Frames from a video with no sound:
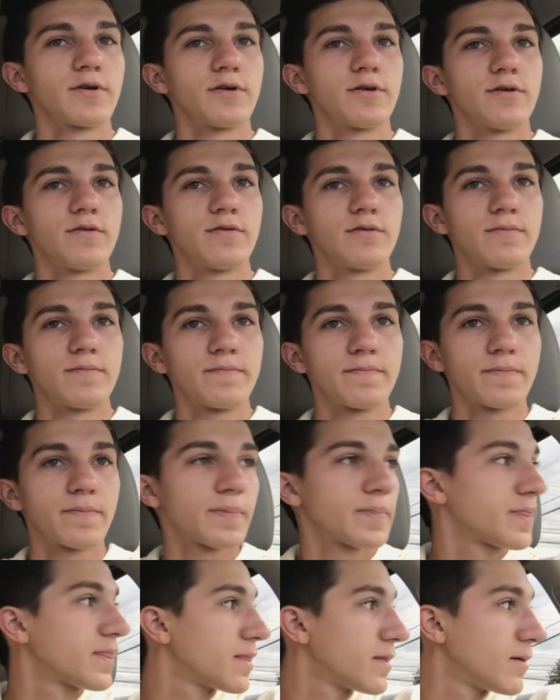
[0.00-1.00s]
gonna,
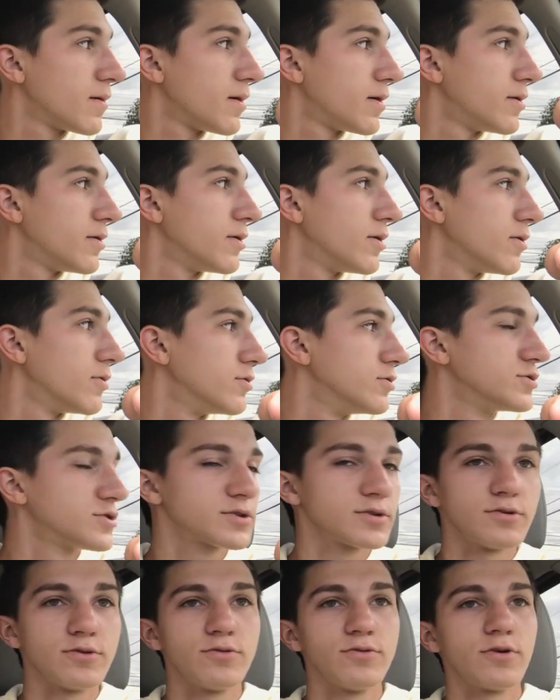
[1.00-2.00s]
I don't know,
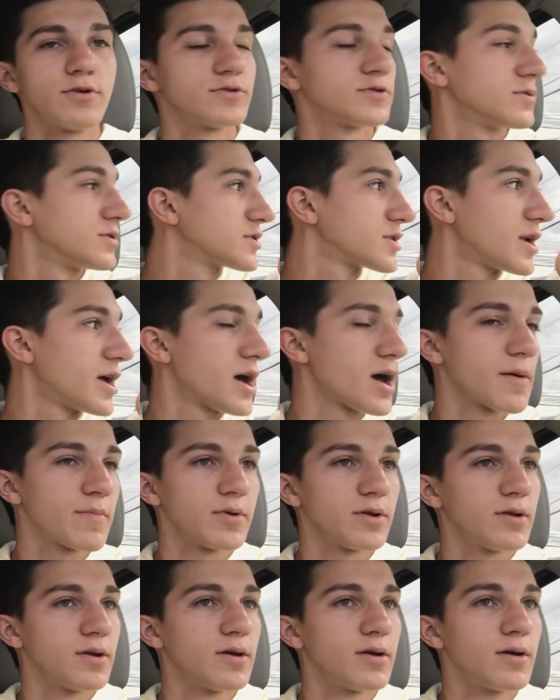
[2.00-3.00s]
who knows what's gonna
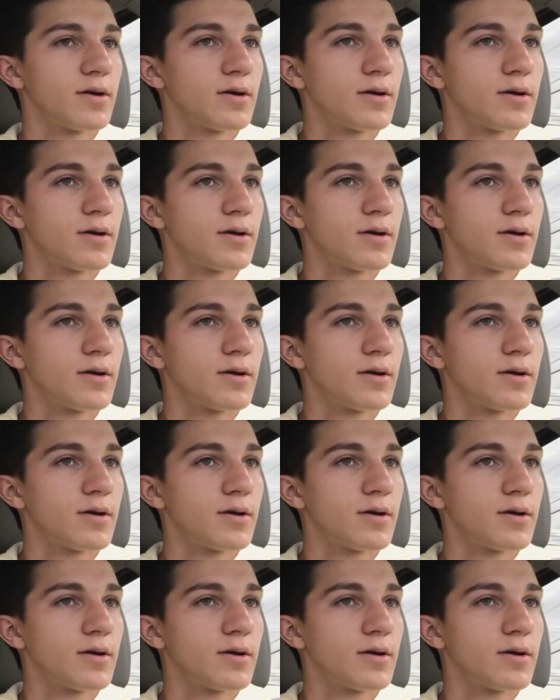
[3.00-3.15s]
happen.